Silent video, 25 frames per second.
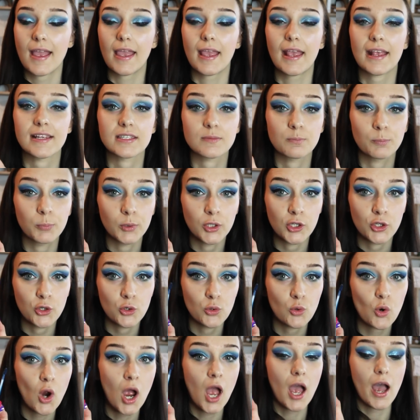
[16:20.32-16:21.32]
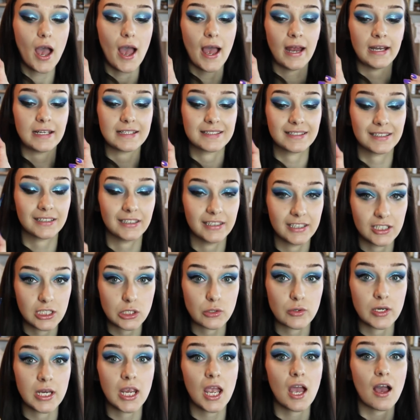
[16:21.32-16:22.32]
It's blue, and it's
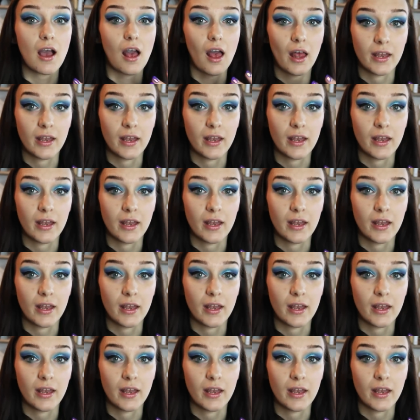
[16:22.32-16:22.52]
glittery,